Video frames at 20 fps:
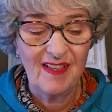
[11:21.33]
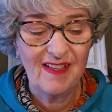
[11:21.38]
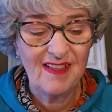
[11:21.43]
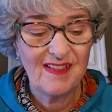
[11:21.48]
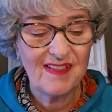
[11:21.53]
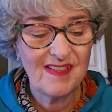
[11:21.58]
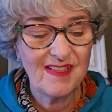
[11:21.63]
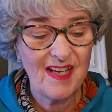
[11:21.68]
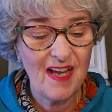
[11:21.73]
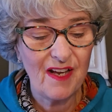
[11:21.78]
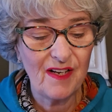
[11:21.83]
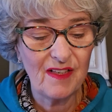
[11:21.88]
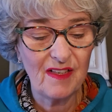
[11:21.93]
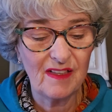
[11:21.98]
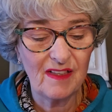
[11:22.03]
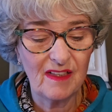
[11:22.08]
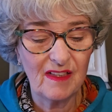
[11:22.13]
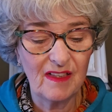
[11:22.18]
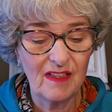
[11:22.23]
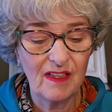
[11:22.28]
is that
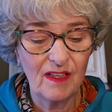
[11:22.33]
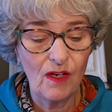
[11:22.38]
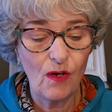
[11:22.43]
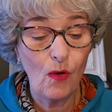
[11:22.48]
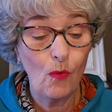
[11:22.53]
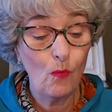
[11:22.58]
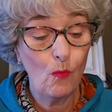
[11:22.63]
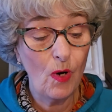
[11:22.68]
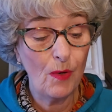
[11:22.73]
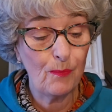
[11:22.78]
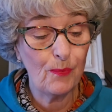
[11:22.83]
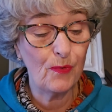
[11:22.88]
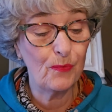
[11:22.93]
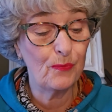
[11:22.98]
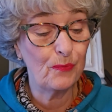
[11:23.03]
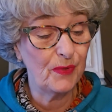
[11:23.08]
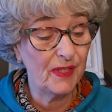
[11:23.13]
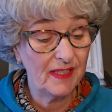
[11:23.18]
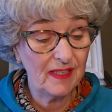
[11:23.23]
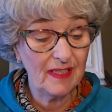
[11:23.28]
what we're
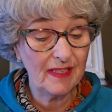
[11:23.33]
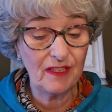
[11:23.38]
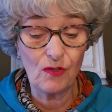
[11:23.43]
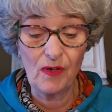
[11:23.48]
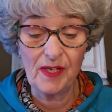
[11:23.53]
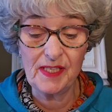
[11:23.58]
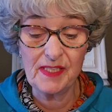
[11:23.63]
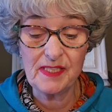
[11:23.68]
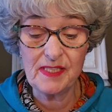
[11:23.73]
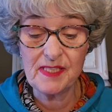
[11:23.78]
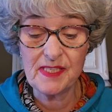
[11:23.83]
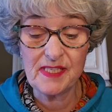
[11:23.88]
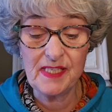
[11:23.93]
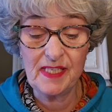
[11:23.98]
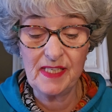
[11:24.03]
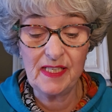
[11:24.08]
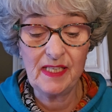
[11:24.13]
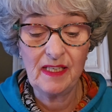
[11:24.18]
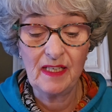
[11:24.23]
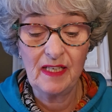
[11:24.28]
really going to
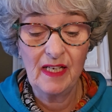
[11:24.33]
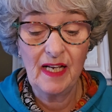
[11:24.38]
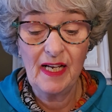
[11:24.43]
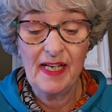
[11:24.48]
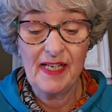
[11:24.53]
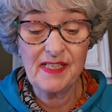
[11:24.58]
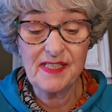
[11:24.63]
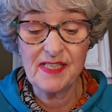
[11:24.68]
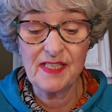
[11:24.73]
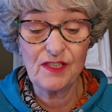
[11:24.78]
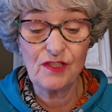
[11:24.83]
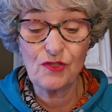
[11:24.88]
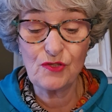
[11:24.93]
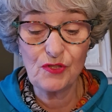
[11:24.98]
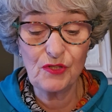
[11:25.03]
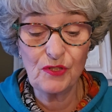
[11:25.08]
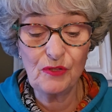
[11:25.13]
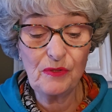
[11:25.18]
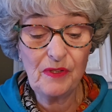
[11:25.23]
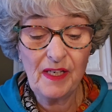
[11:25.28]
see? Is it
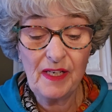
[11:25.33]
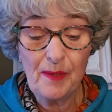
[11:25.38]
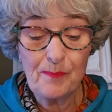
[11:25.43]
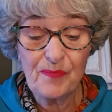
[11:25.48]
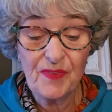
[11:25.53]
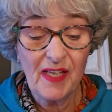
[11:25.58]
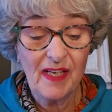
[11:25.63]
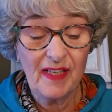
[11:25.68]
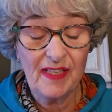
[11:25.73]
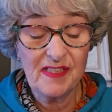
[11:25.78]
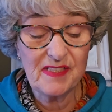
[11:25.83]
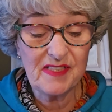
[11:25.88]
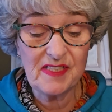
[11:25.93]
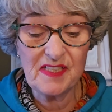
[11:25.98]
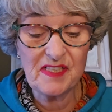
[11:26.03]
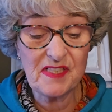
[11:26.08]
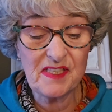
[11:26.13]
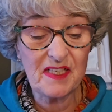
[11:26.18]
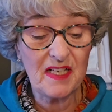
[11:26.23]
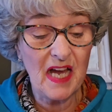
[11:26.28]
true? Is
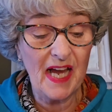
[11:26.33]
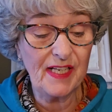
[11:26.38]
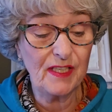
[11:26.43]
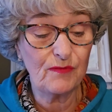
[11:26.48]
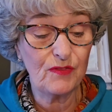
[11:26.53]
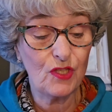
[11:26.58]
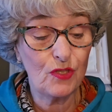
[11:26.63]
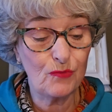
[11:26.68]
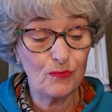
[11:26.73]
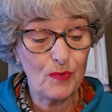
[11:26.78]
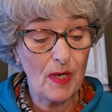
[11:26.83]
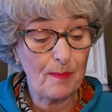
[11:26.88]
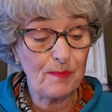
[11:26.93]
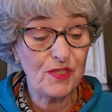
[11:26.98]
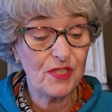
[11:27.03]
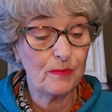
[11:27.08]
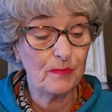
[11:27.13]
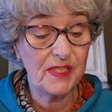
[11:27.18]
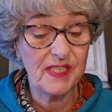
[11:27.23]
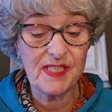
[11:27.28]
this the kind of
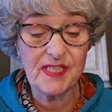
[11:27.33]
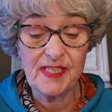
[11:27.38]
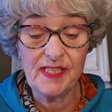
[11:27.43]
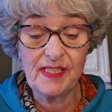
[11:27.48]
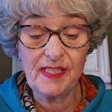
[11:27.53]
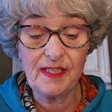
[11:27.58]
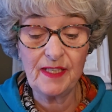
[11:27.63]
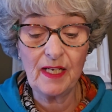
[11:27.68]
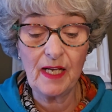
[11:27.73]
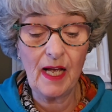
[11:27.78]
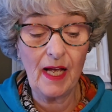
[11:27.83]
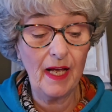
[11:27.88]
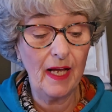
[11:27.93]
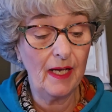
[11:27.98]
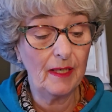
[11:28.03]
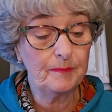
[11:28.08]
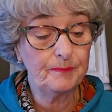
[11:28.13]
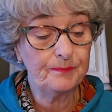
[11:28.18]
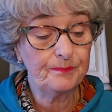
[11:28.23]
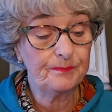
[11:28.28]
corruption we see
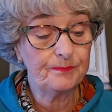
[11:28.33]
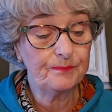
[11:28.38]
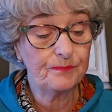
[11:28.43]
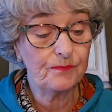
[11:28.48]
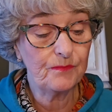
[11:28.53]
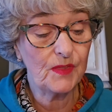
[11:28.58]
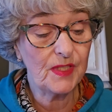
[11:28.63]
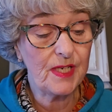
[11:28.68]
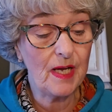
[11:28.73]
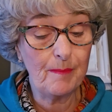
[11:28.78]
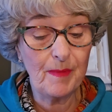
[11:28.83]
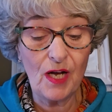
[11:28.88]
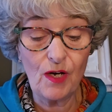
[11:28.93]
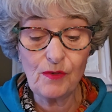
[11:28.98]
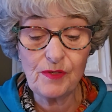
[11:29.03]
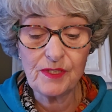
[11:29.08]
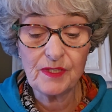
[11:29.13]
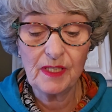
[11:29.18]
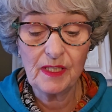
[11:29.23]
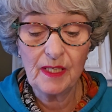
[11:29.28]
come
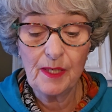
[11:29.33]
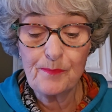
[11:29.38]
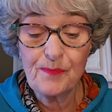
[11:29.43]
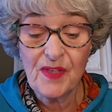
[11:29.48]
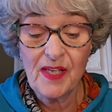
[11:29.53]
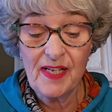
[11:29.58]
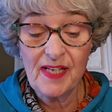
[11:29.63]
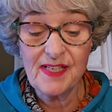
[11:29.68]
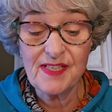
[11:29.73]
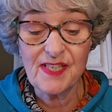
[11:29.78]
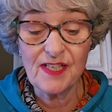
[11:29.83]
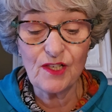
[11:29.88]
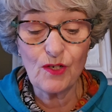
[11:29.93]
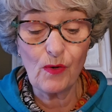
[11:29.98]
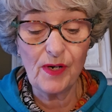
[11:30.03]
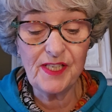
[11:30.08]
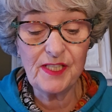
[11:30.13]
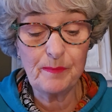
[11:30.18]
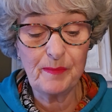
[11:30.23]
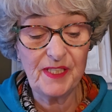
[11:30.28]
out? Is it
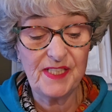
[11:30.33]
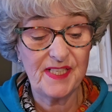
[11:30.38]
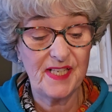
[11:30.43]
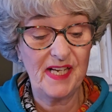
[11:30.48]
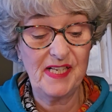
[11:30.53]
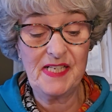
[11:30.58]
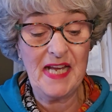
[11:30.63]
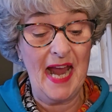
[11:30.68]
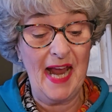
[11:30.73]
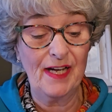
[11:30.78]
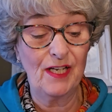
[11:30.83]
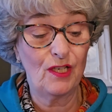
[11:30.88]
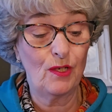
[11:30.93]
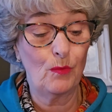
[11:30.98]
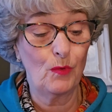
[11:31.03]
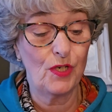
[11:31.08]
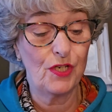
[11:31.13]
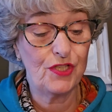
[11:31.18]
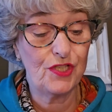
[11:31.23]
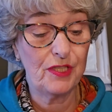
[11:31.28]
going to be satanic
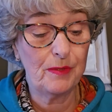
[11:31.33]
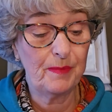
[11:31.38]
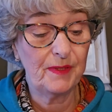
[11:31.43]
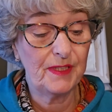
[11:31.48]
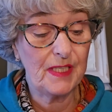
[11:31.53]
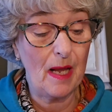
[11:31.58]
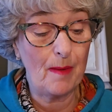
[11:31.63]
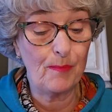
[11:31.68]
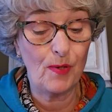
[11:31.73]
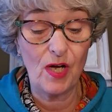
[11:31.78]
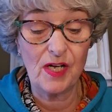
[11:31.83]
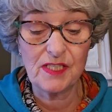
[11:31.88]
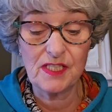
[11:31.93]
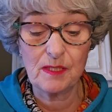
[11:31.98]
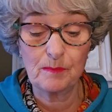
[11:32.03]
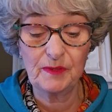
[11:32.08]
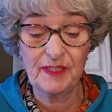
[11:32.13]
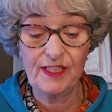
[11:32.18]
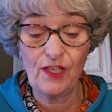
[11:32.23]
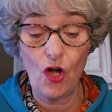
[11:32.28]
worship that
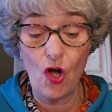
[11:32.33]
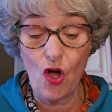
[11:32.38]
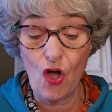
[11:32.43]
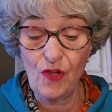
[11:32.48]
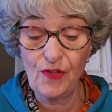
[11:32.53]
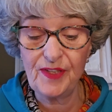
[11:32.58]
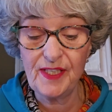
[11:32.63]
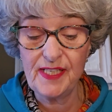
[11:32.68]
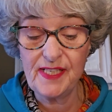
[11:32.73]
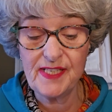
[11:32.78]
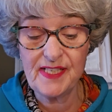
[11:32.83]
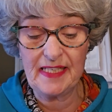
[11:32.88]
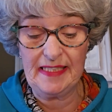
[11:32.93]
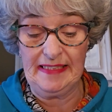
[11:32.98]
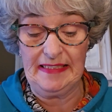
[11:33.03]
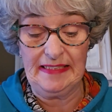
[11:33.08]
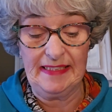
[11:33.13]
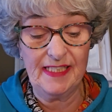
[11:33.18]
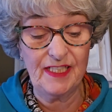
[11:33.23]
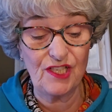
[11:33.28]
possibly all these
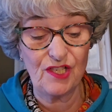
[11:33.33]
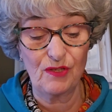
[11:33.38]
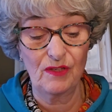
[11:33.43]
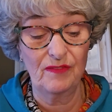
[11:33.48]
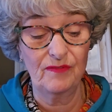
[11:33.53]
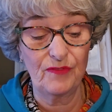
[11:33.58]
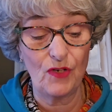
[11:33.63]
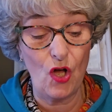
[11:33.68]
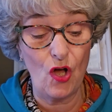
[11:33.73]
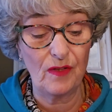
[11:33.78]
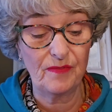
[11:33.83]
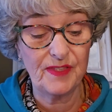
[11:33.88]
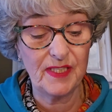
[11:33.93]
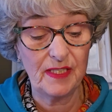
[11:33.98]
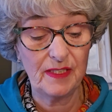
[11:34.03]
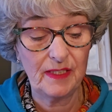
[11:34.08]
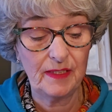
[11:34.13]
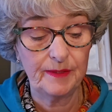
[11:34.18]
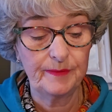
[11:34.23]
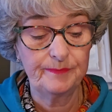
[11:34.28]
elites are involved
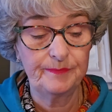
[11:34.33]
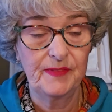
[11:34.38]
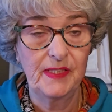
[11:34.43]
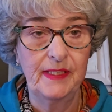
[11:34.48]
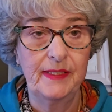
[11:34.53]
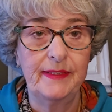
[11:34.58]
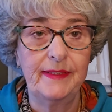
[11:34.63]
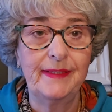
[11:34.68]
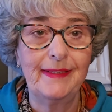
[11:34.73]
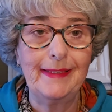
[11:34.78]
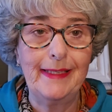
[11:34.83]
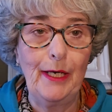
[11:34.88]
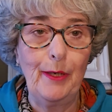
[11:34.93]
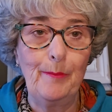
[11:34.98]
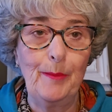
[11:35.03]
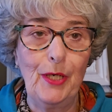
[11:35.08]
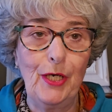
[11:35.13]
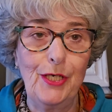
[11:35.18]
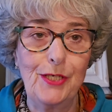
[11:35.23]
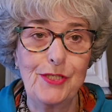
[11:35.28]
in? Now,
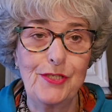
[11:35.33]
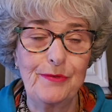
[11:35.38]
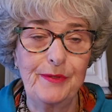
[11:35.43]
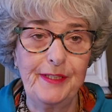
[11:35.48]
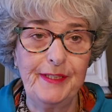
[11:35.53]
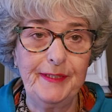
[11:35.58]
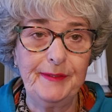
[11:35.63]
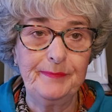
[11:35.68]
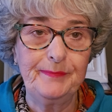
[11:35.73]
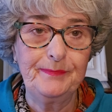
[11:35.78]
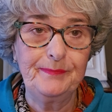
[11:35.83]
Marjorie,